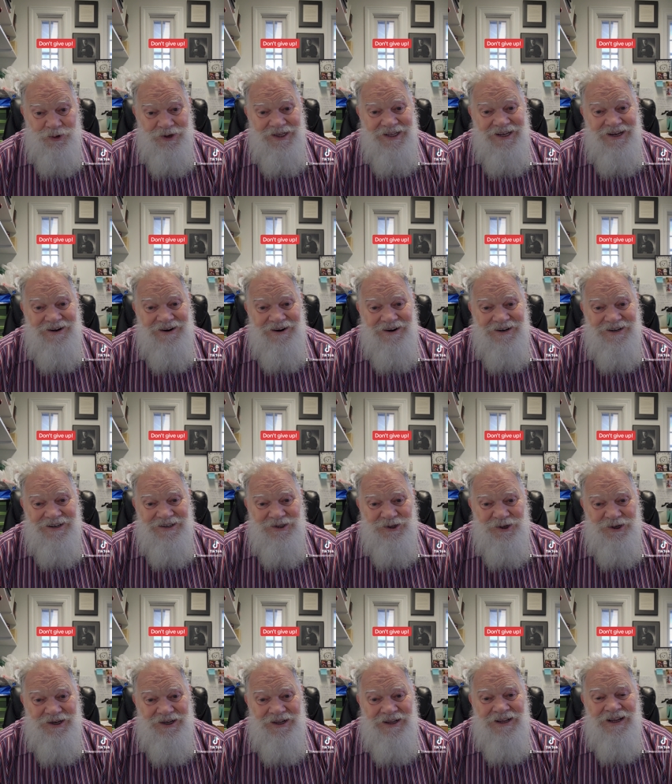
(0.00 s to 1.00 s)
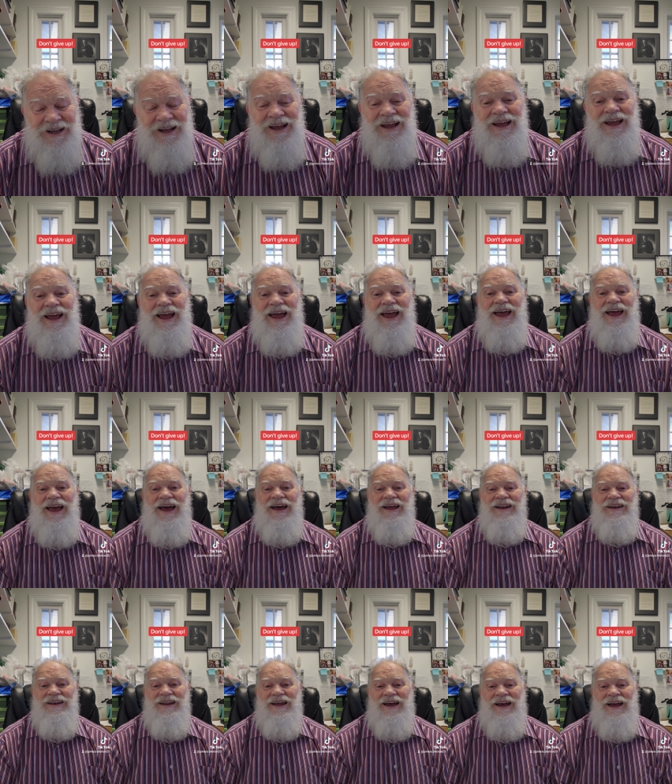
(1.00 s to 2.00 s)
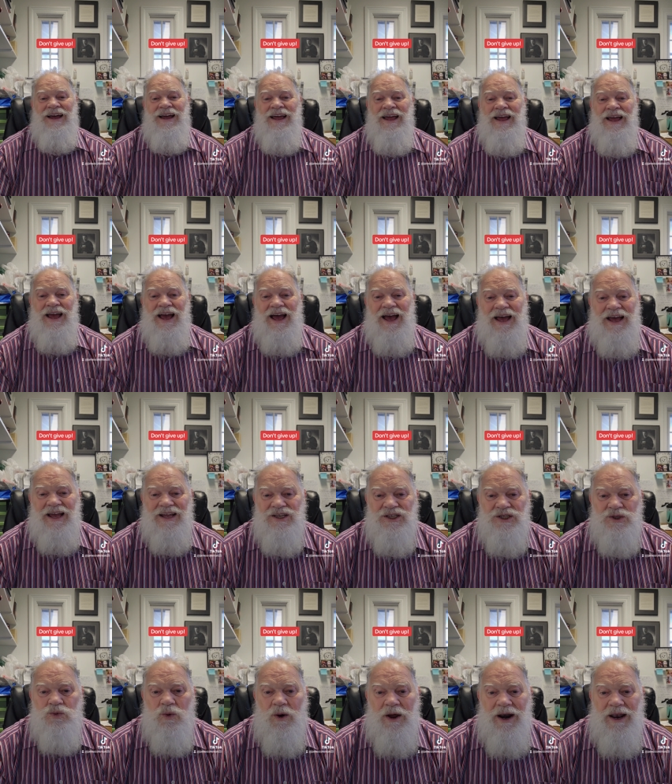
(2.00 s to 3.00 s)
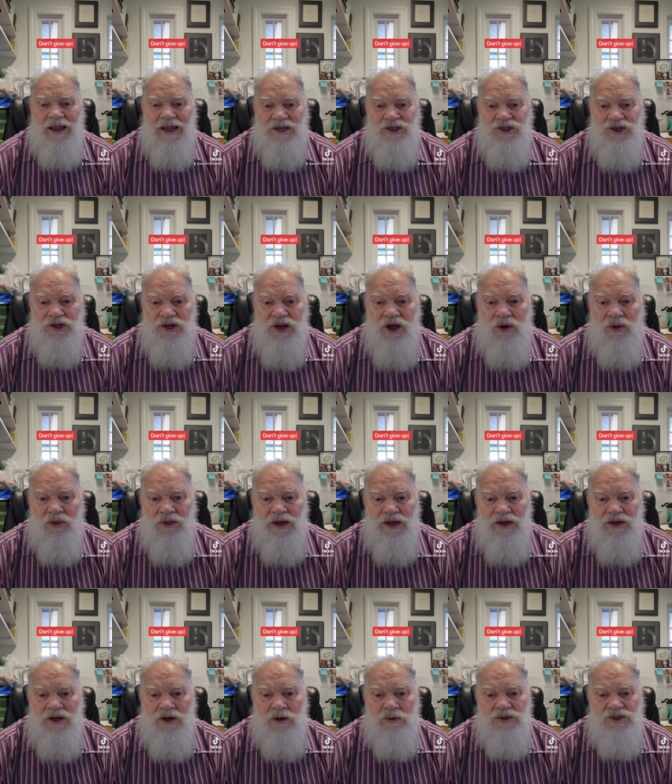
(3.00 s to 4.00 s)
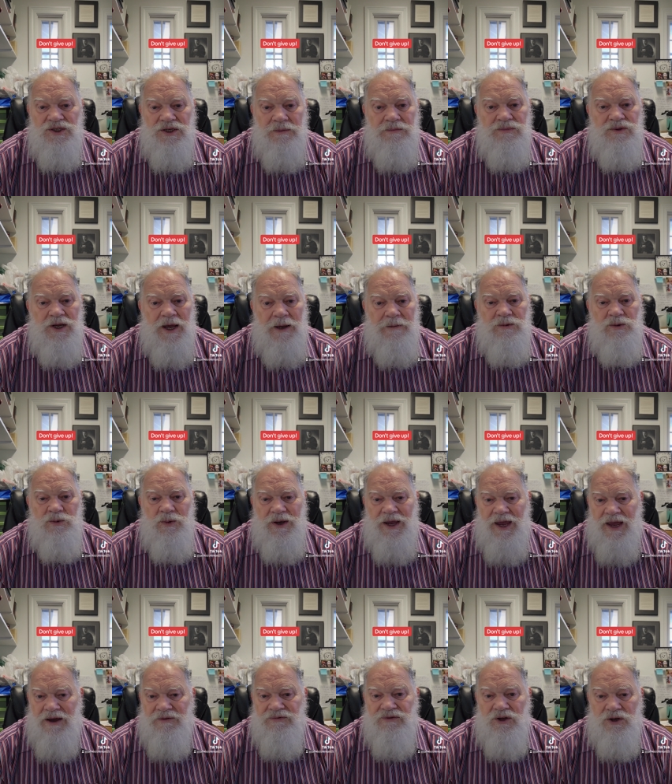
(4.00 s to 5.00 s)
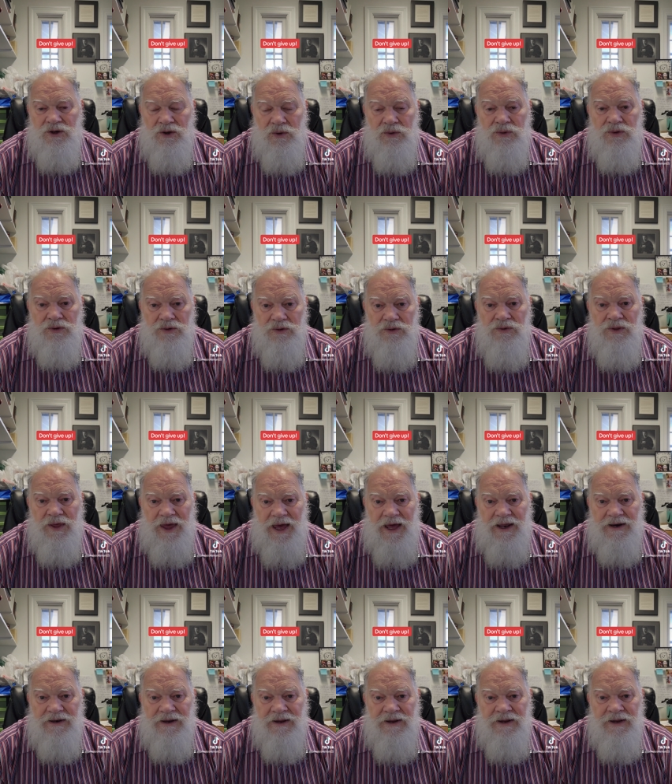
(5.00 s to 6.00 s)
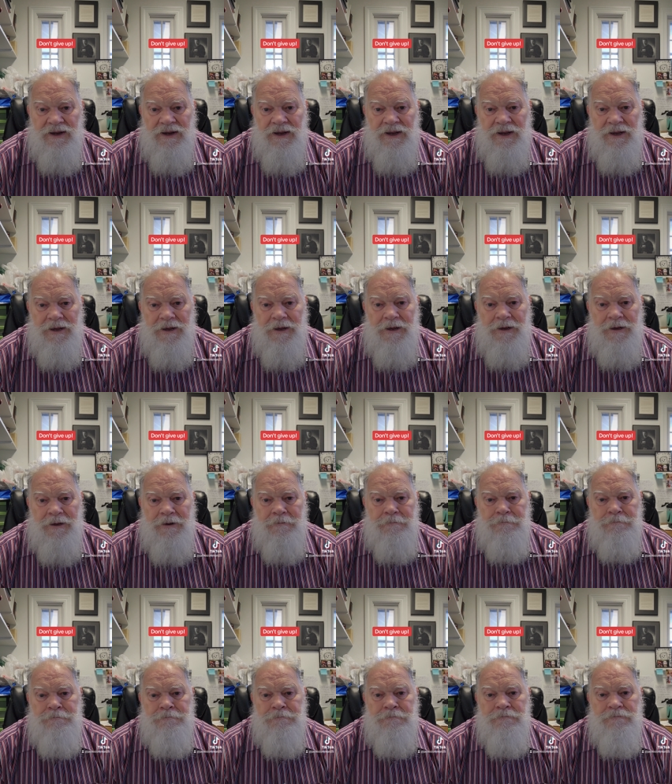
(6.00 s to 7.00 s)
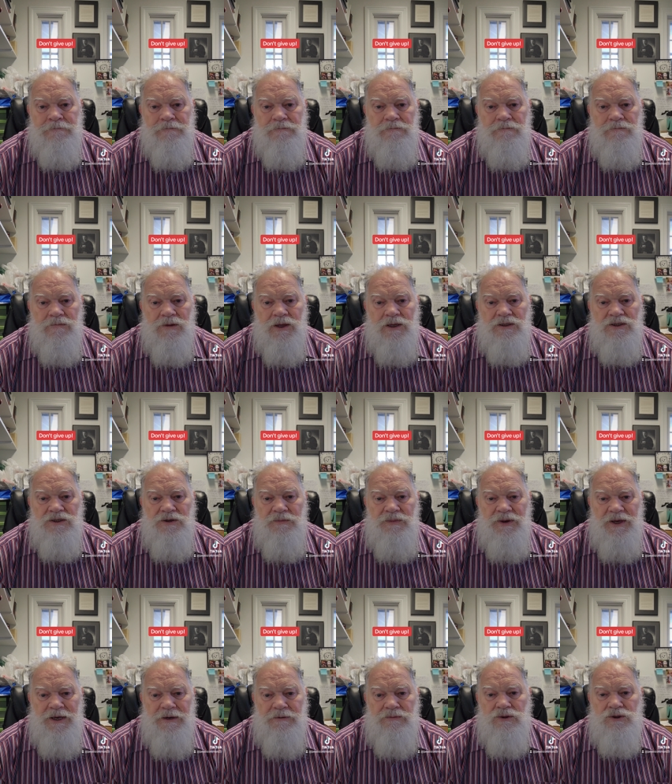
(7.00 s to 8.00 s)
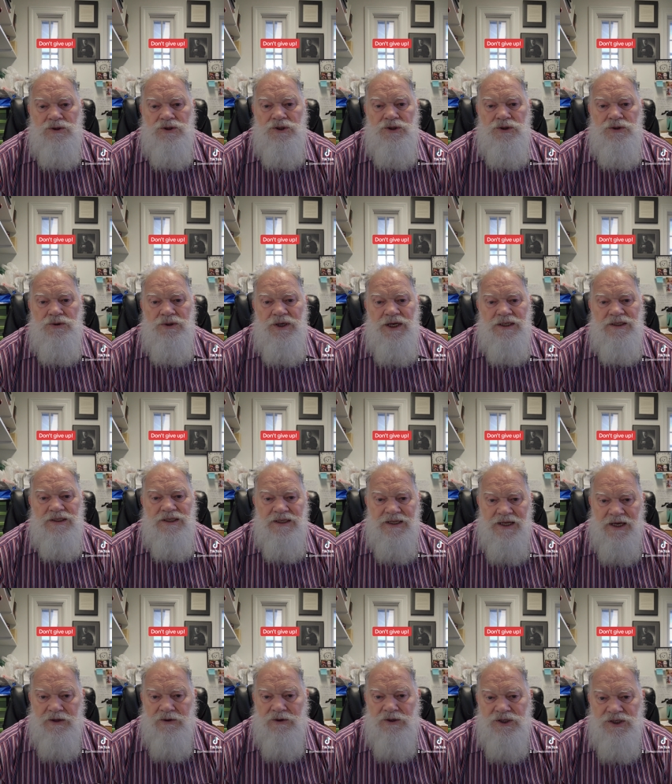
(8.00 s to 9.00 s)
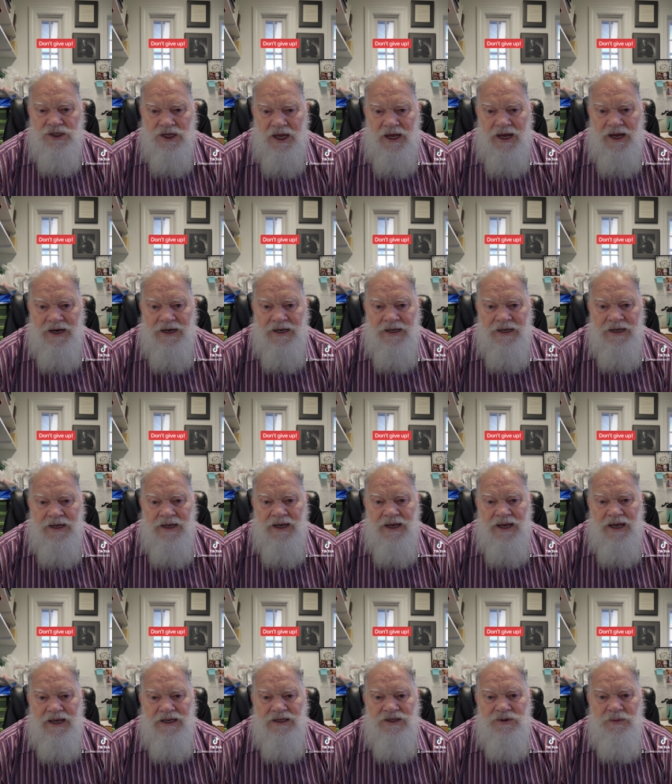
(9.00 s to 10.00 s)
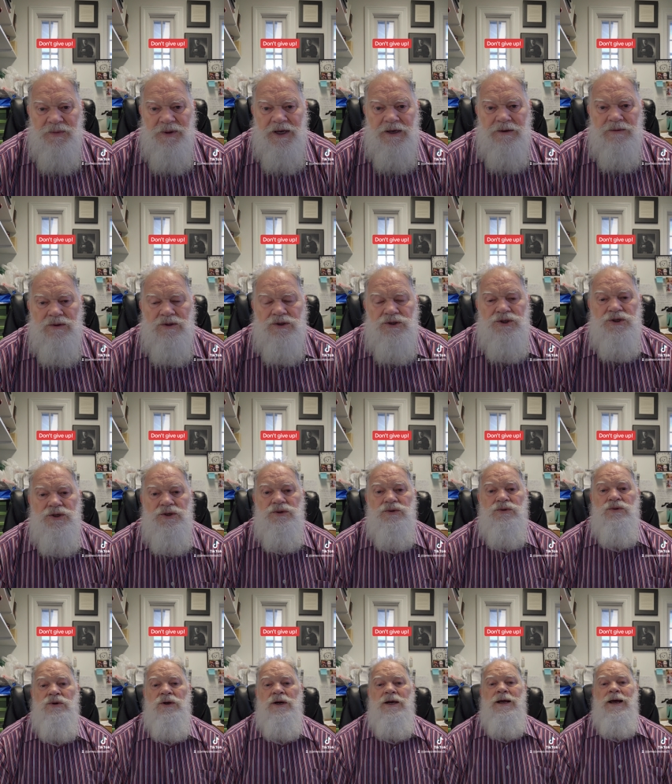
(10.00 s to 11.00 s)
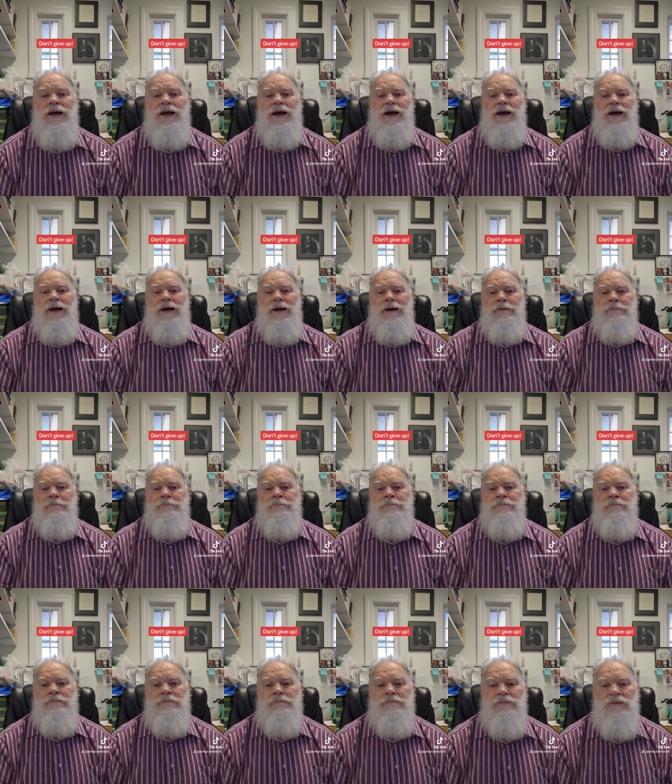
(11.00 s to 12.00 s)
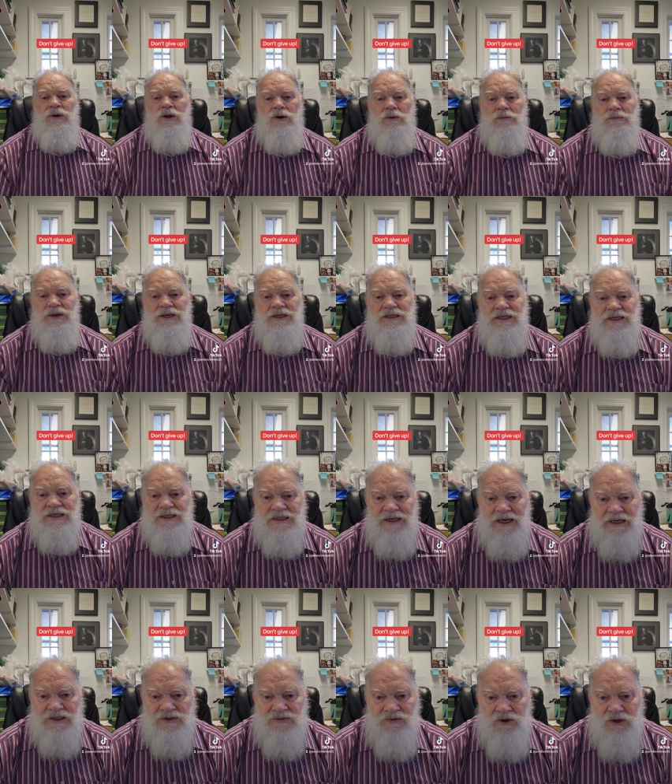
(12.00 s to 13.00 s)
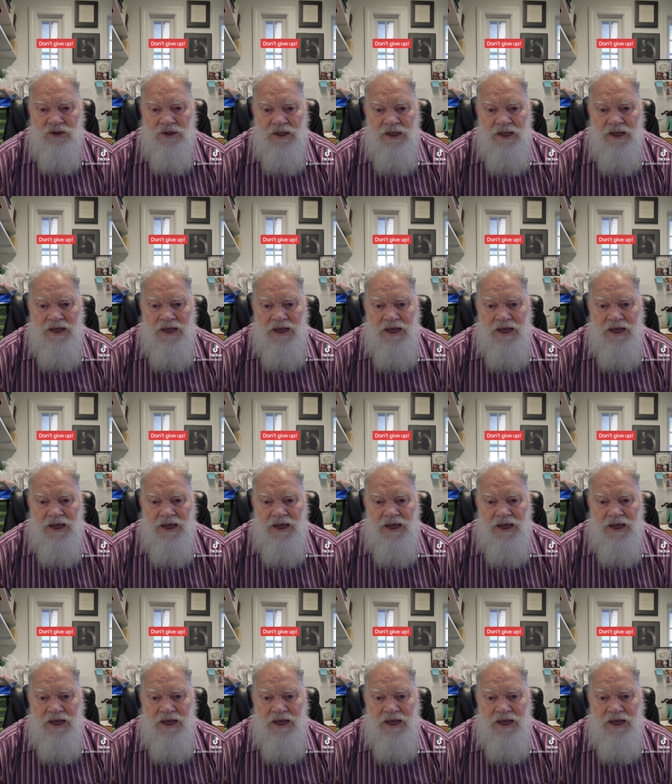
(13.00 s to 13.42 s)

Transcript: really hard to drill and uh, i just want to let you know that you know sometimes we have to go through that um, to be able to get to the other side and to be able to um, you know be successful